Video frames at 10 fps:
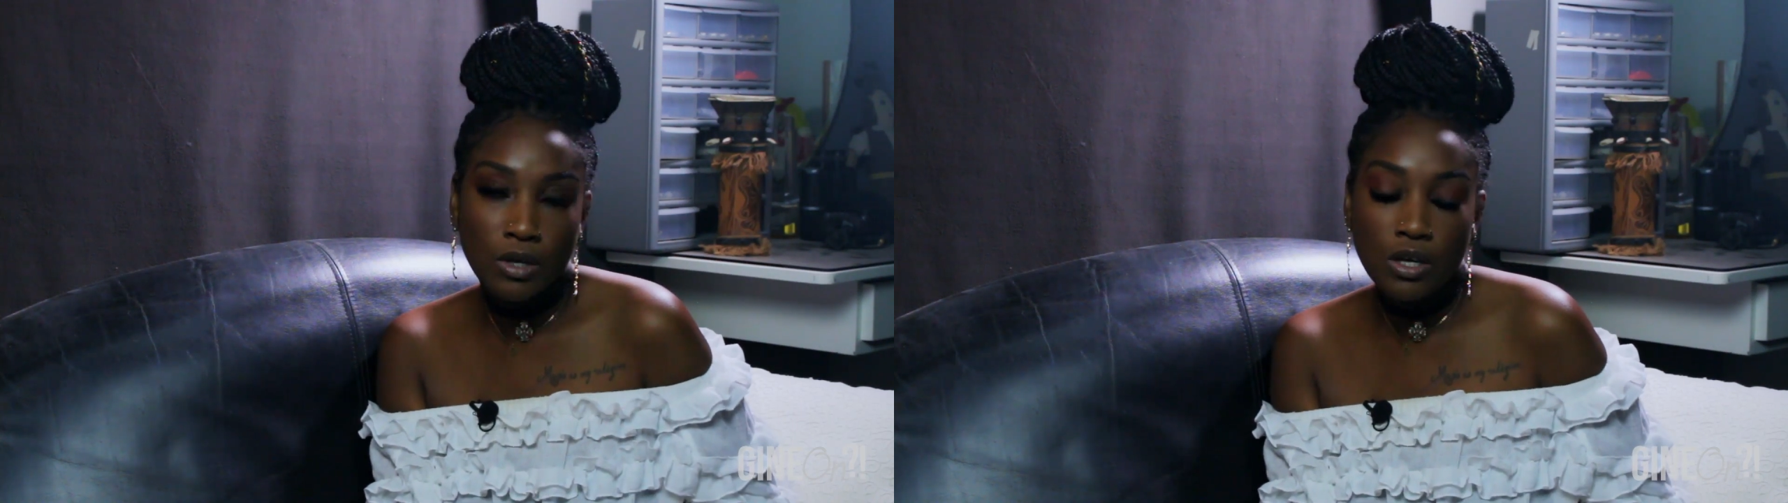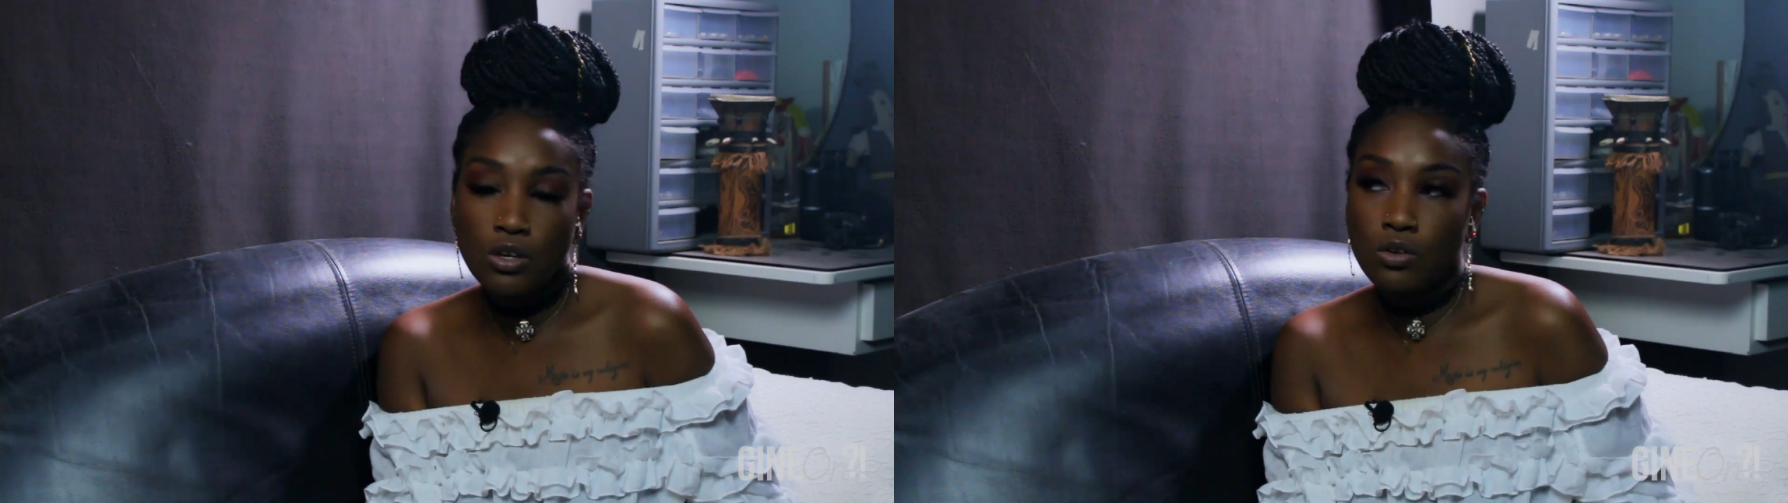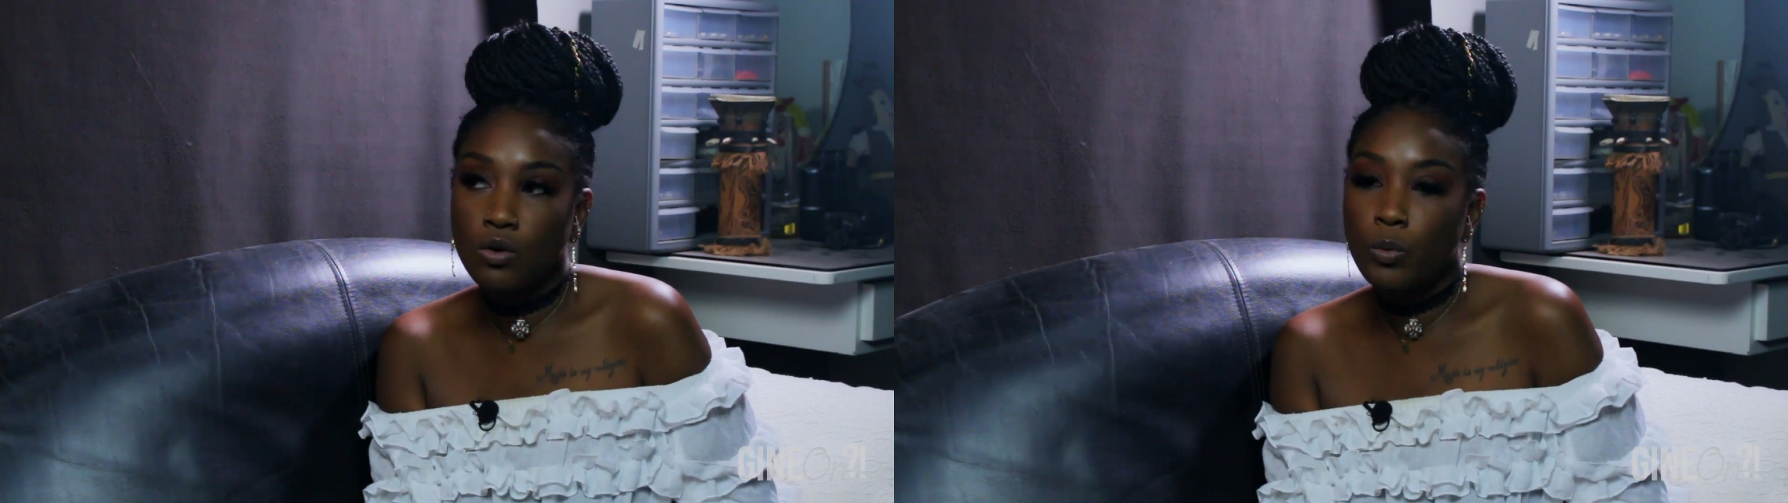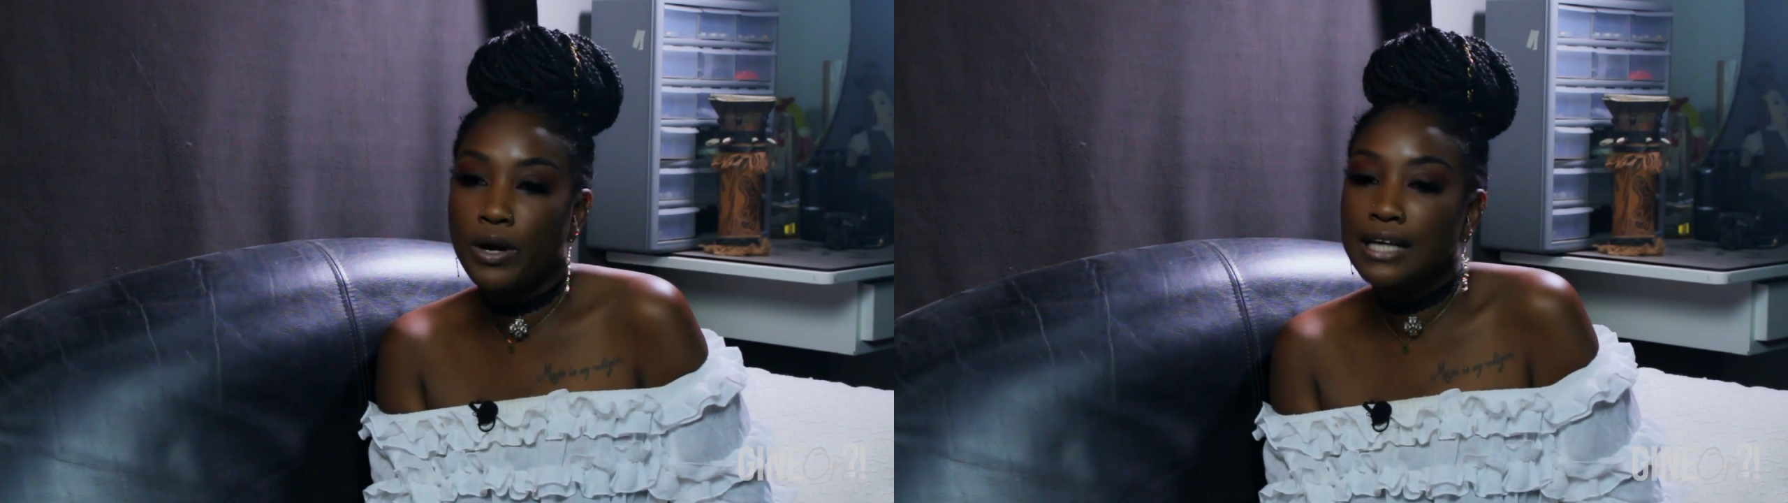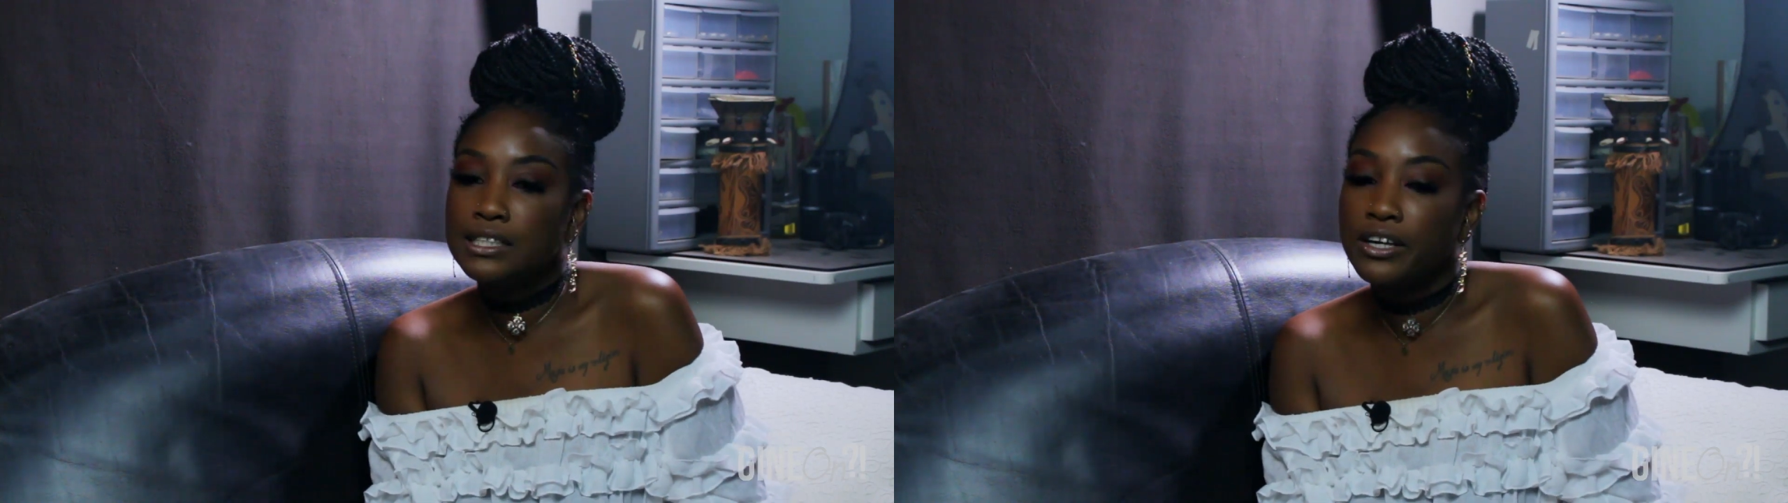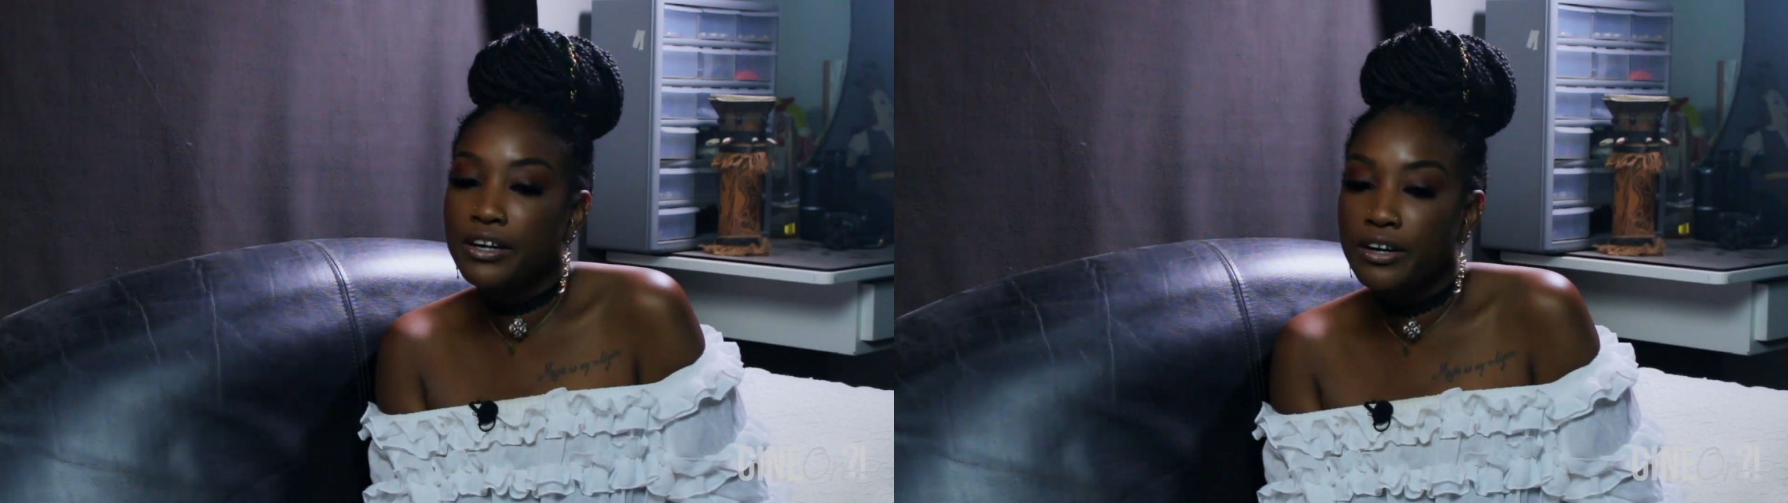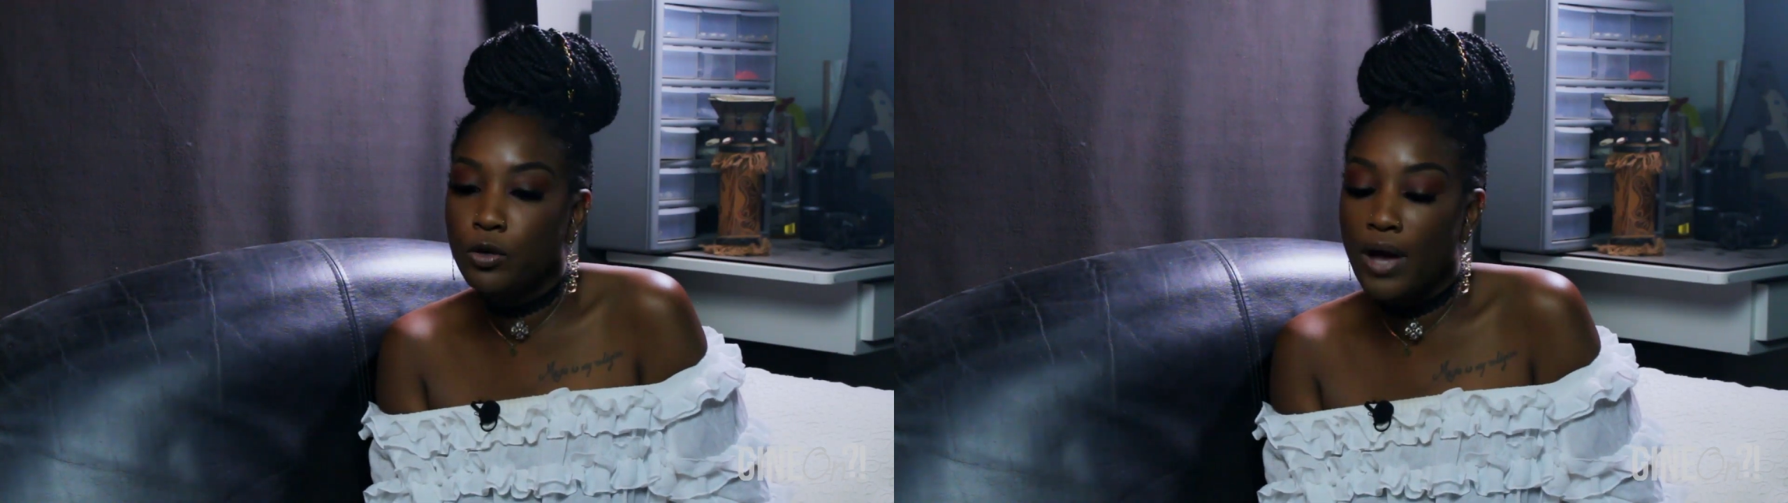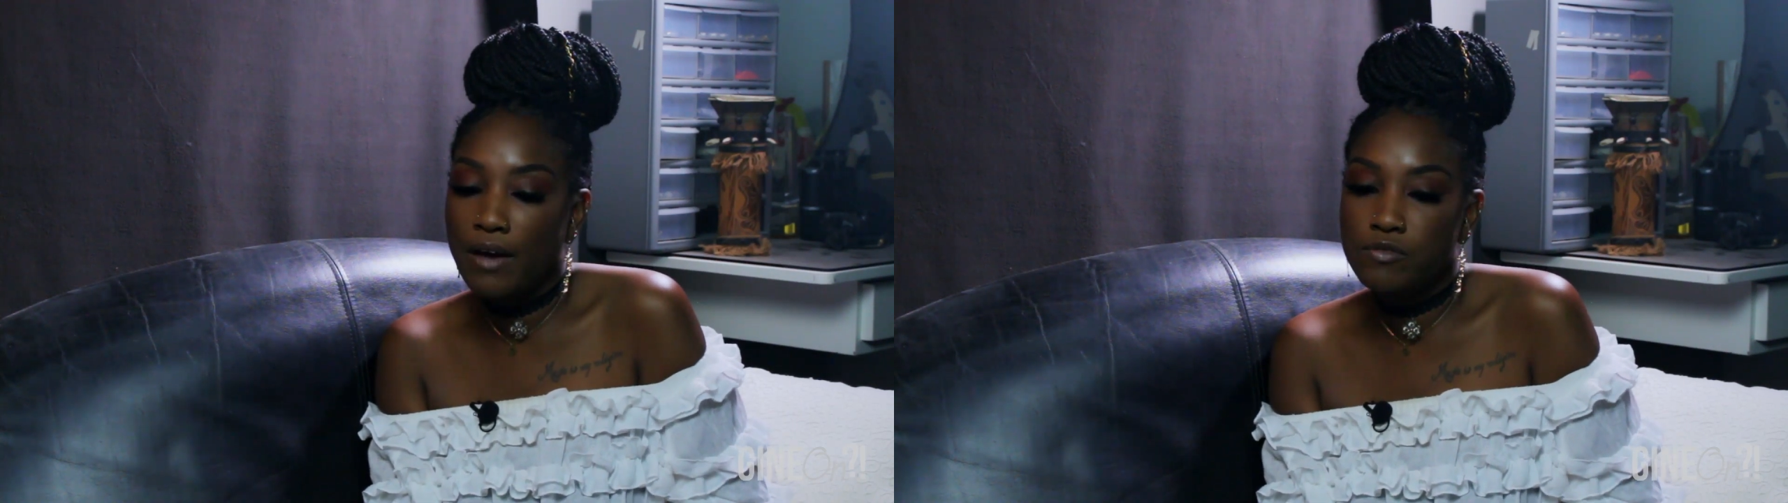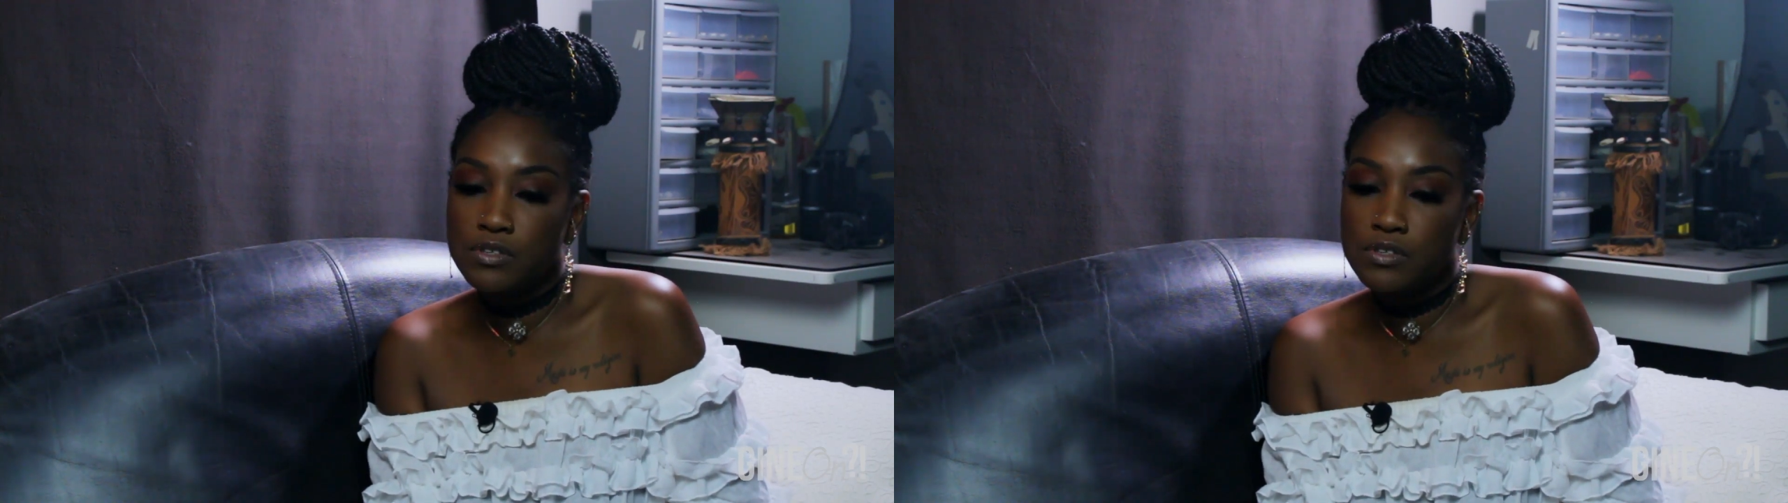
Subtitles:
Okay. You know, whereas here you have